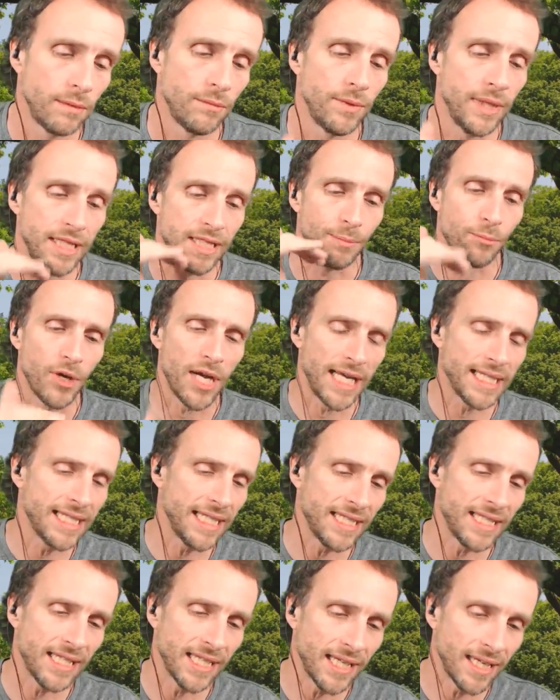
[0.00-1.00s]
It's a
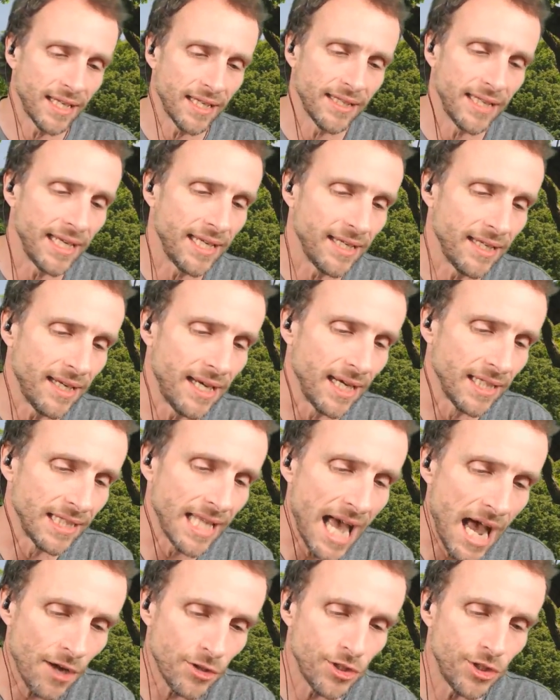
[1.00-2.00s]
process that
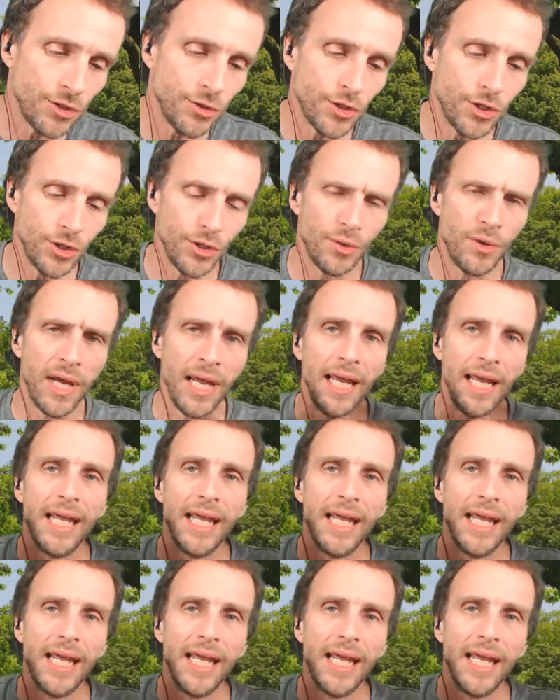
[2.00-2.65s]
allows you to